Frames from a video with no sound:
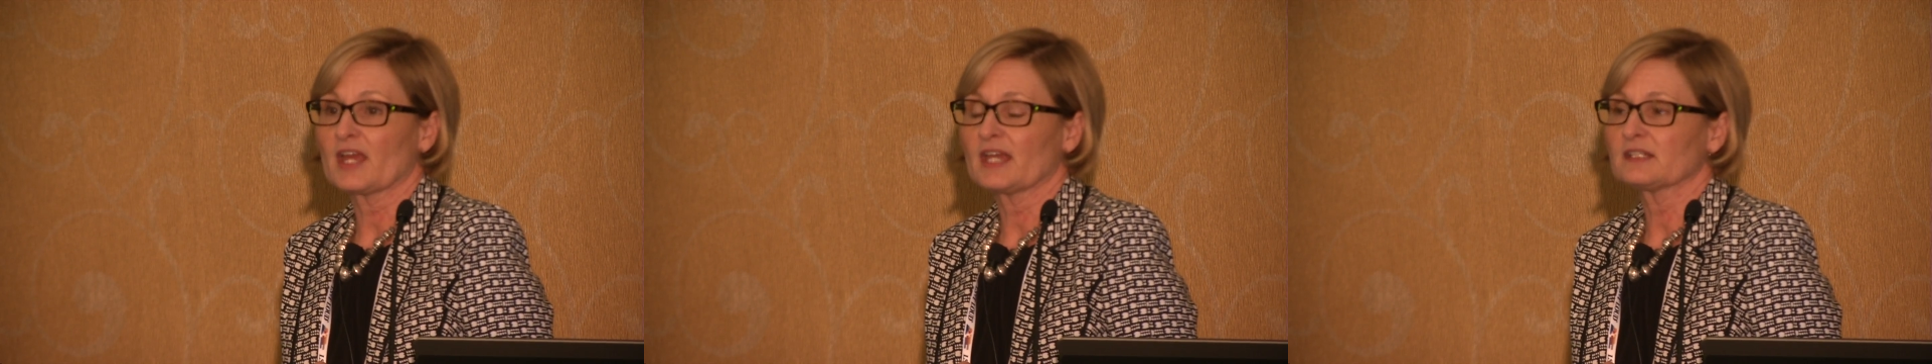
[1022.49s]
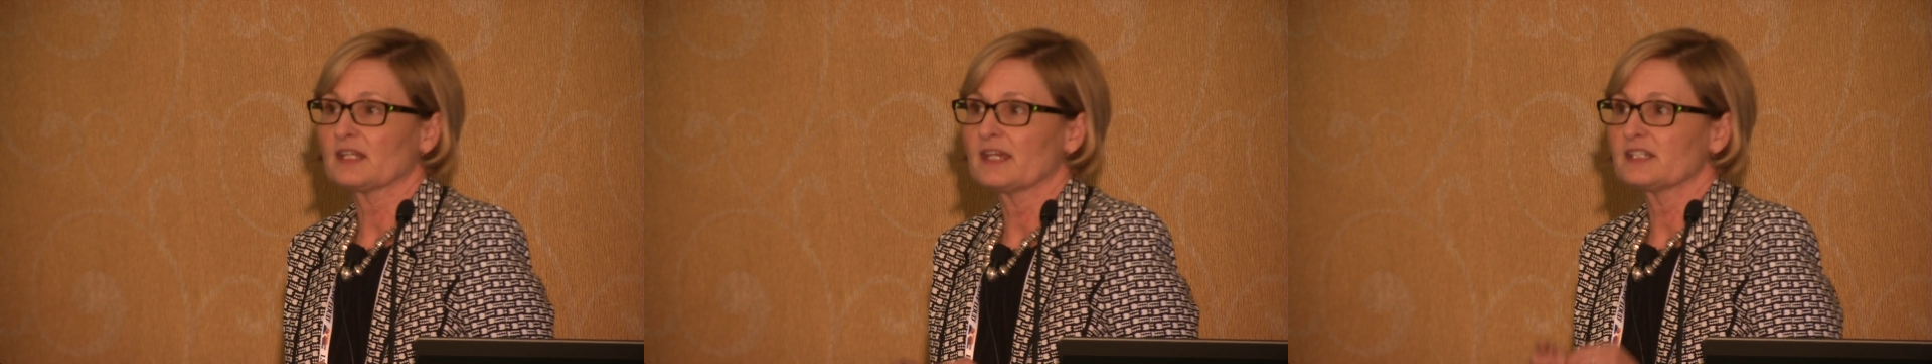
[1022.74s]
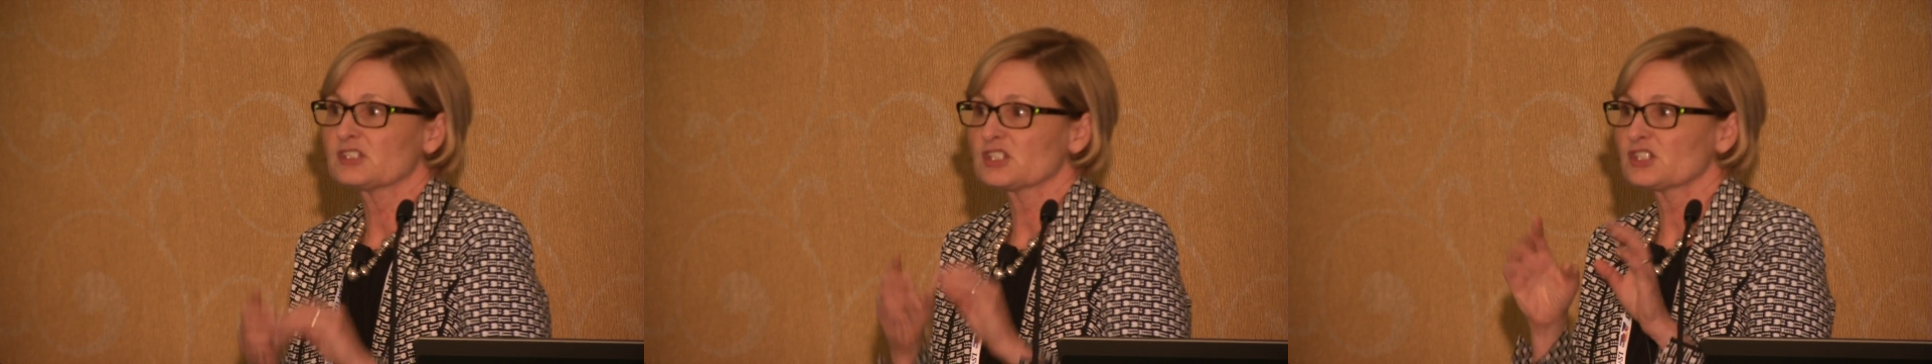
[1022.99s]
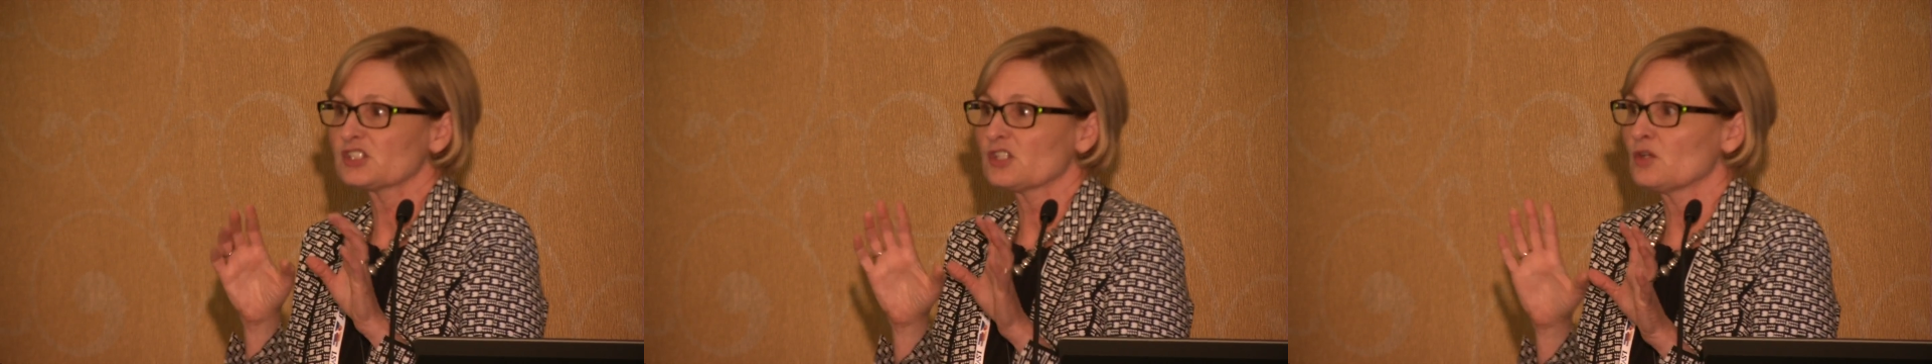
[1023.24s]
and it
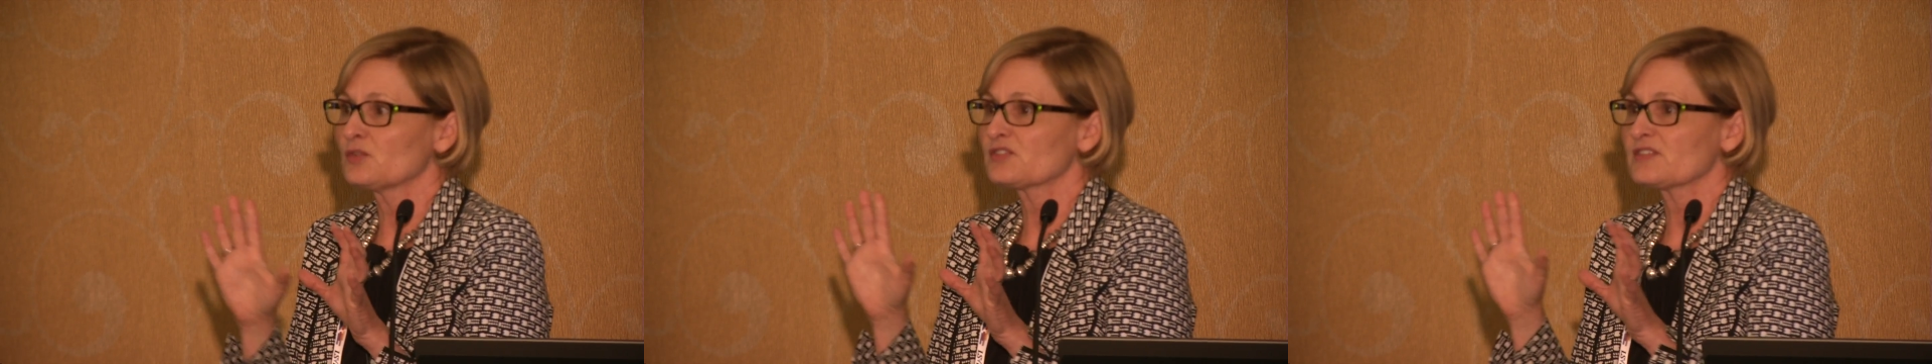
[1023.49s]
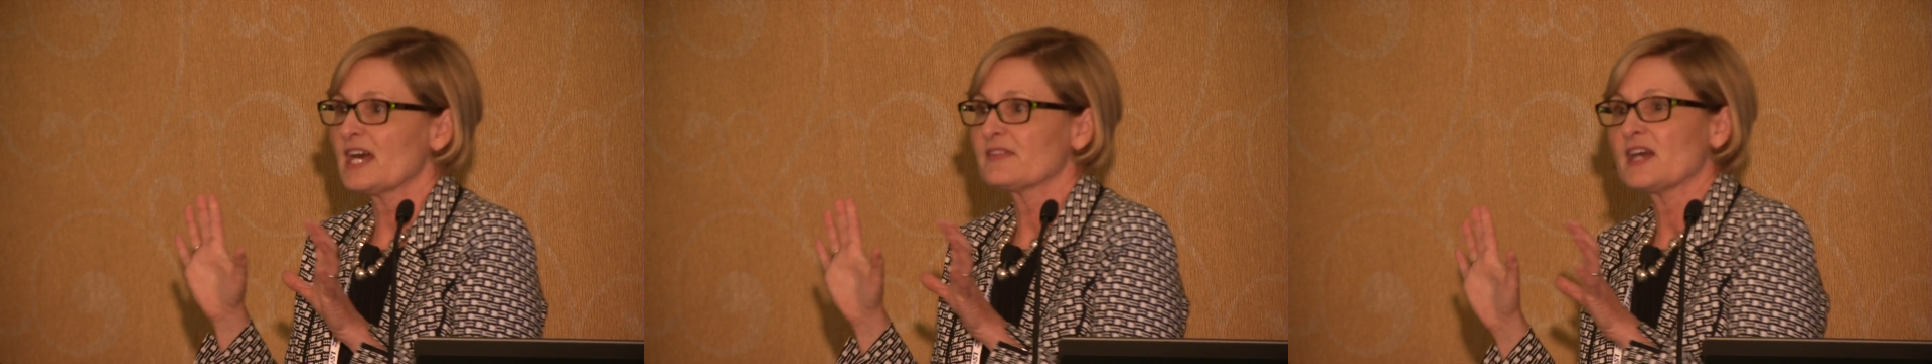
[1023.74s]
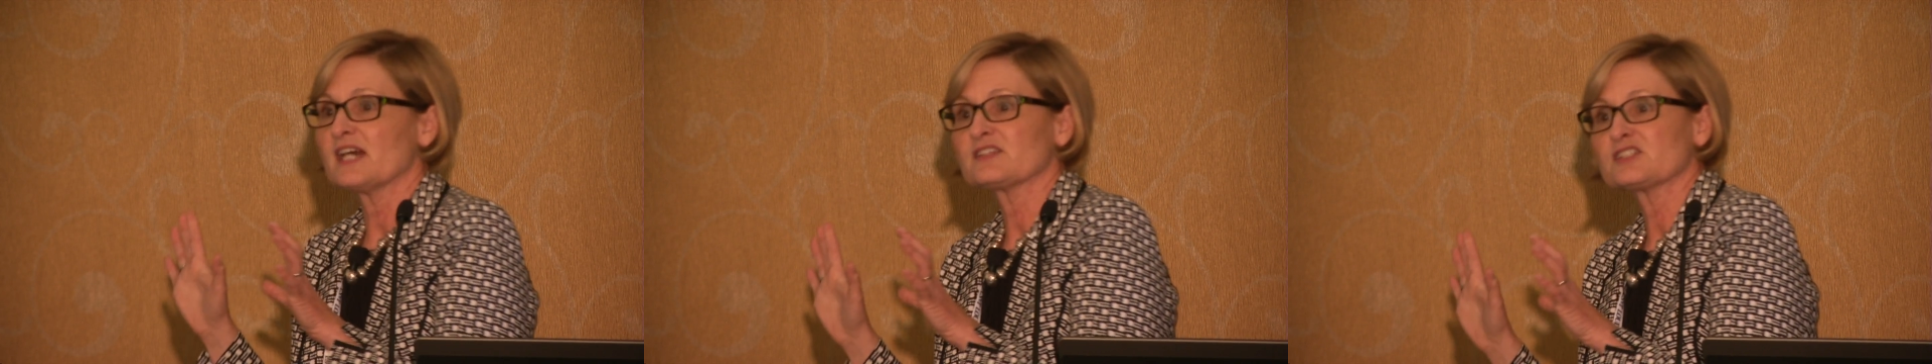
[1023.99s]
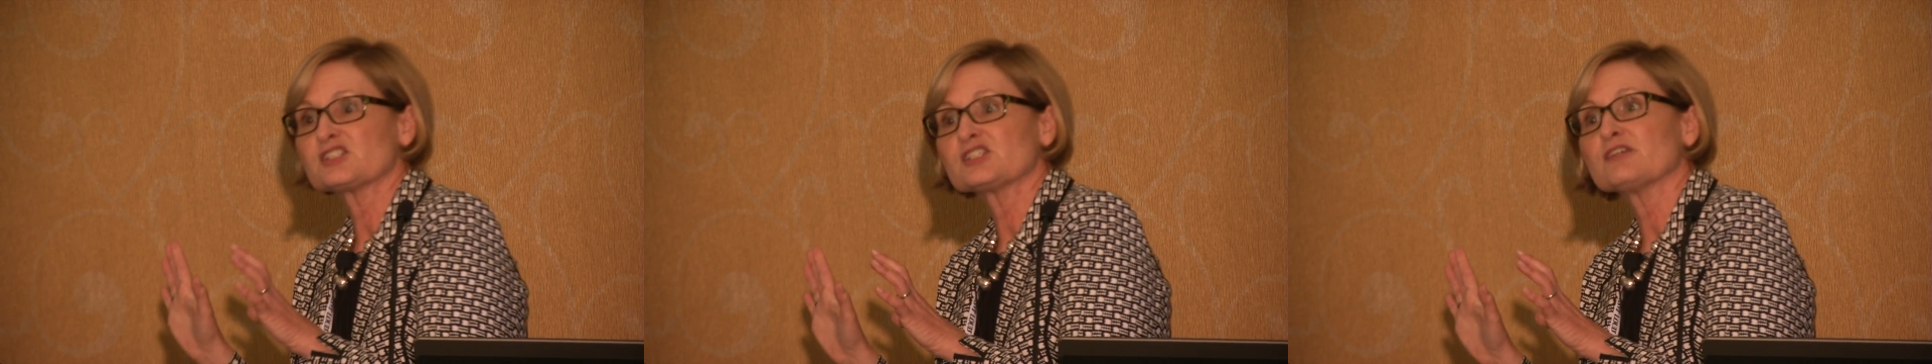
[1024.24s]
just shows
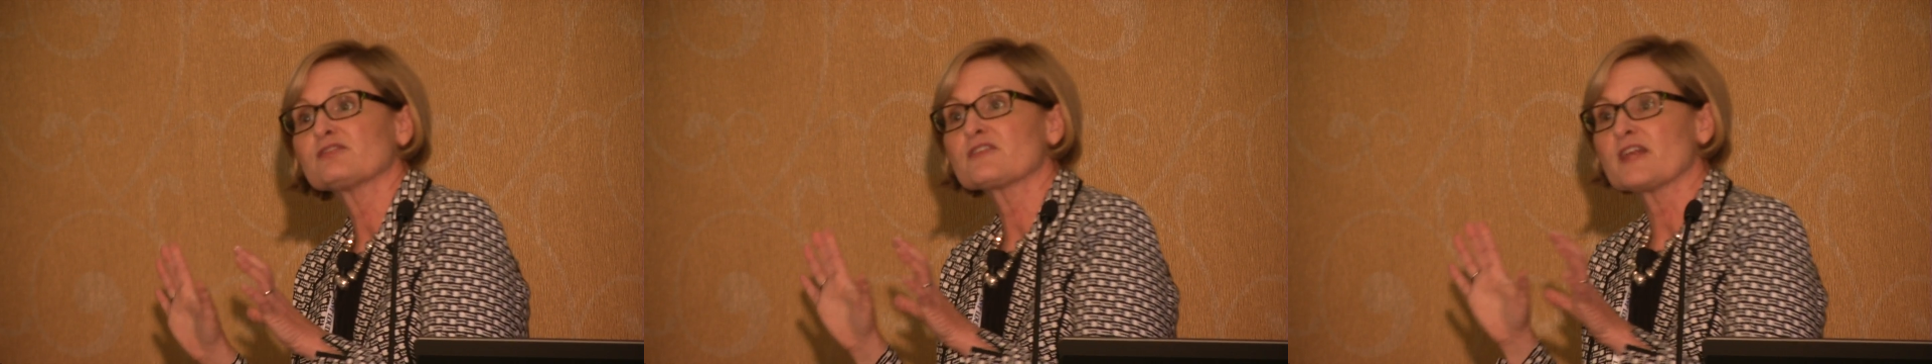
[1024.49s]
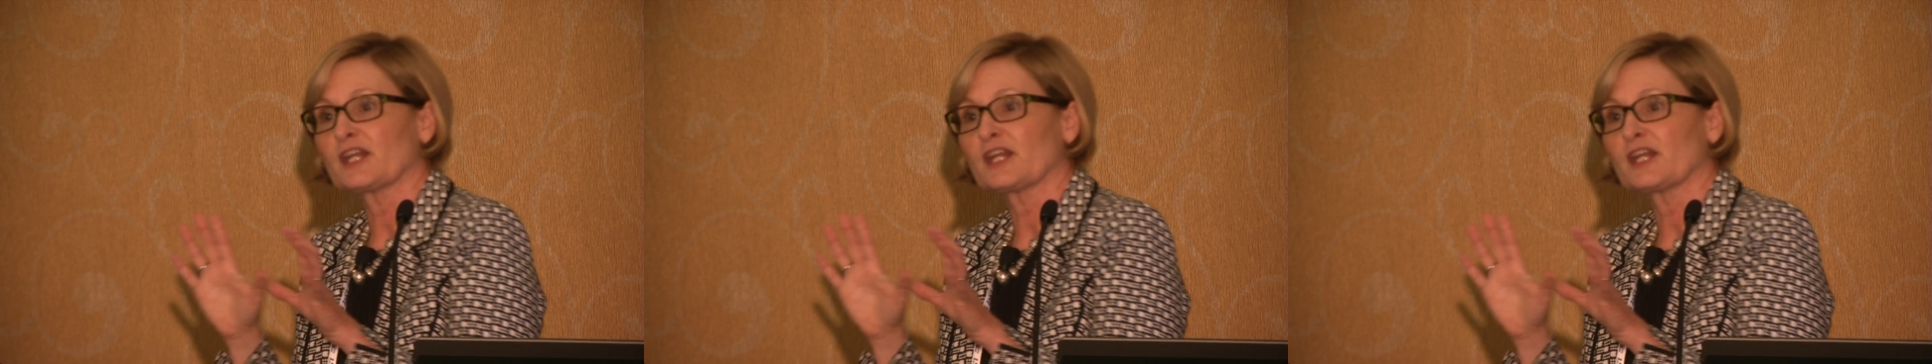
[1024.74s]
that shift that